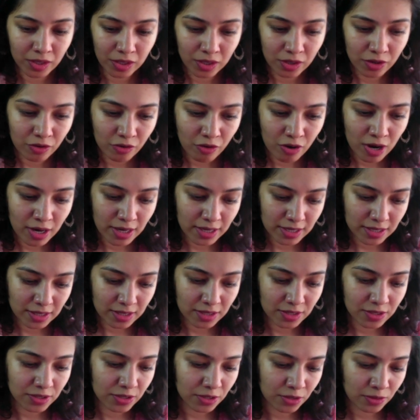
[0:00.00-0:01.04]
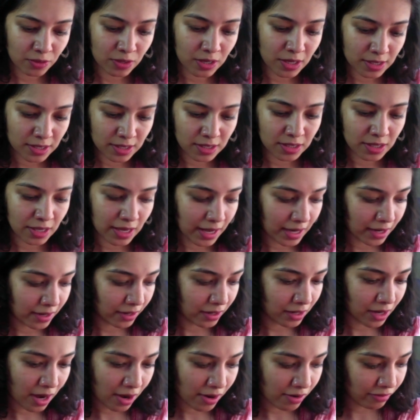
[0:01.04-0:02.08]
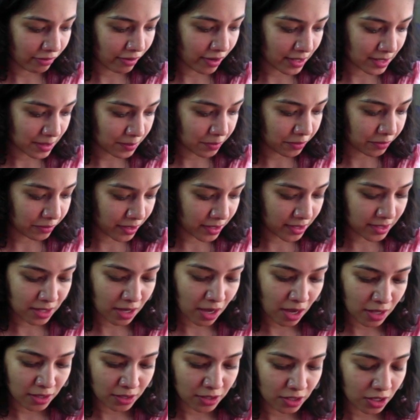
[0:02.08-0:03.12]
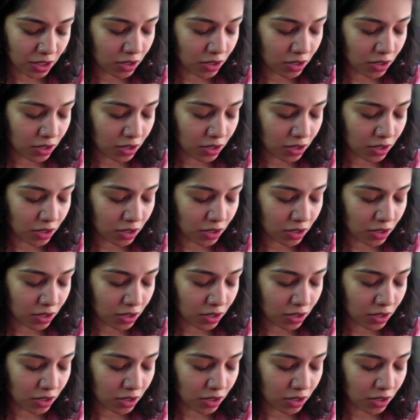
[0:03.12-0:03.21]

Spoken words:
Right, so let's clarify some of these cards.